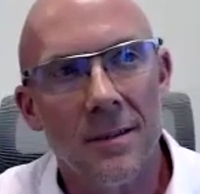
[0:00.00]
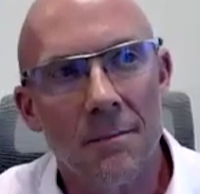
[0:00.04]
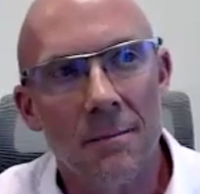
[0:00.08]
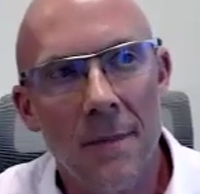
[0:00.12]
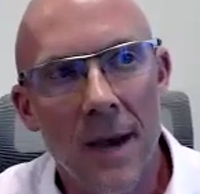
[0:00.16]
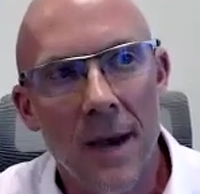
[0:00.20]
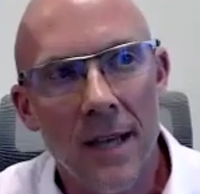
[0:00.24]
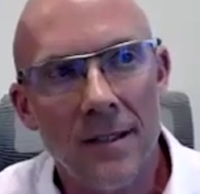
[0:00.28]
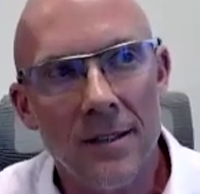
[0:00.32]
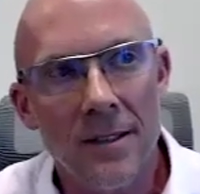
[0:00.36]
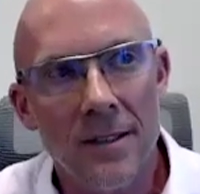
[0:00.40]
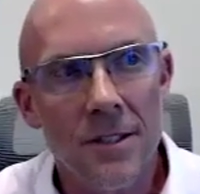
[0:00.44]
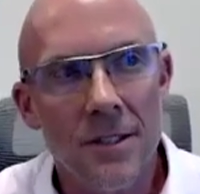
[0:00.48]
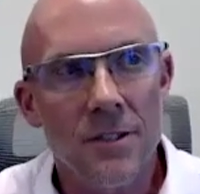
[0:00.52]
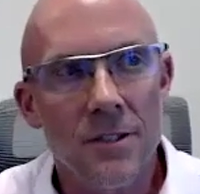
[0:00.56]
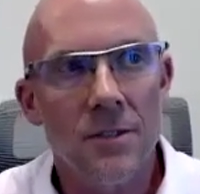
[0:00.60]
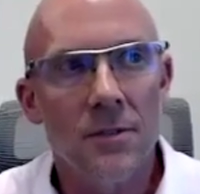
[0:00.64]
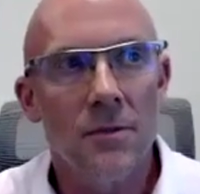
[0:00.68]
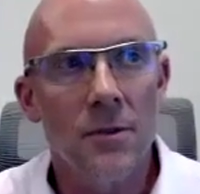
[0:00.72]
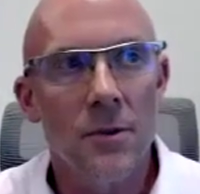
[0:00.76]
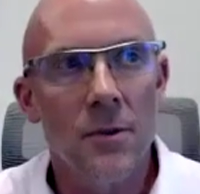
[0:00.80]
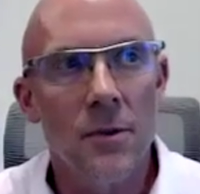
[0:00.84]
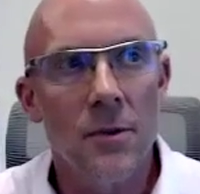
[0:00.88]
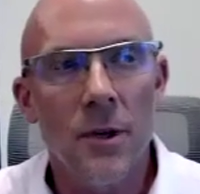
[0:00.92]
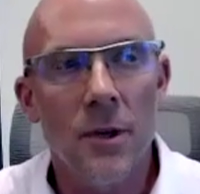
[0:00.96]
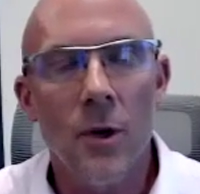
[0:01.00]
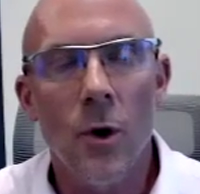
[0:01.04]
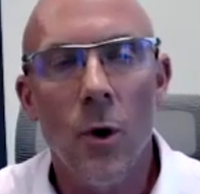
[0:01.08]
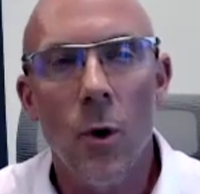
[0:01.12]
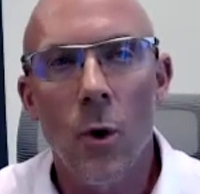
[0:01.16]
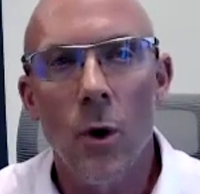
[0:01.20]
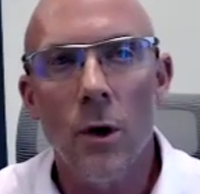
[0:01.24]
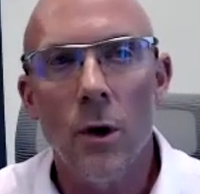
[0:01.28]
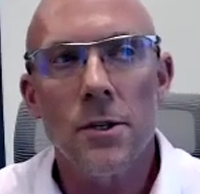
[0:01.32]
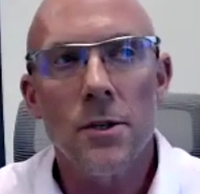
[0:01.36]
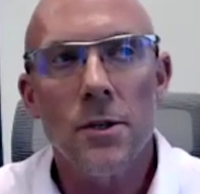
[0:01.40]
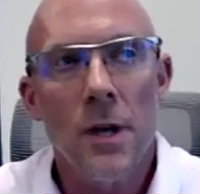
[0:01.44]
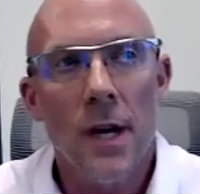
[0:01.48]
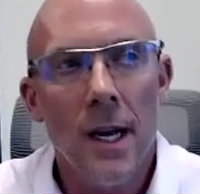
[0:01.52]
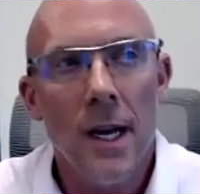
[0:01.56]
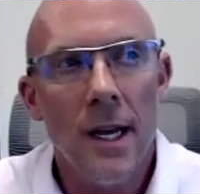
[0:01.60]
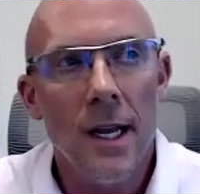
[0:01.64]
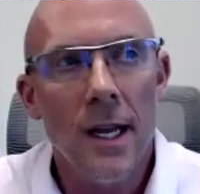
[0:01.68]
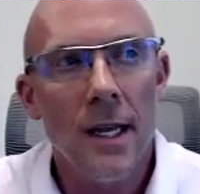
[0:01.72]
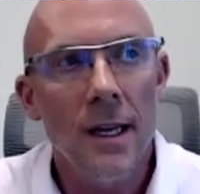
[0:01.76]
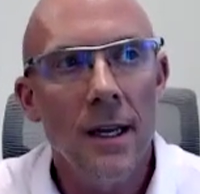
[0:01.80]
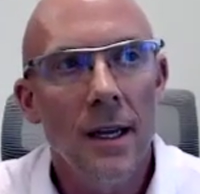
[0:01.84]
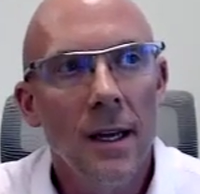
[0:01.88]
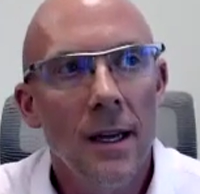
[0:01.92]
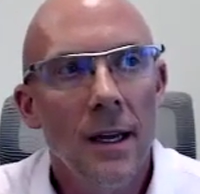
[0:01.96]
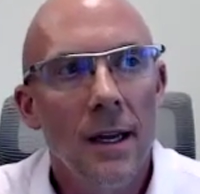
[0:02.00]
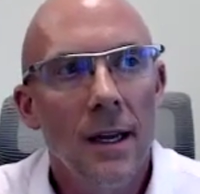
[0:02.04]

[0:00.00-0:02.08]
message through the core training.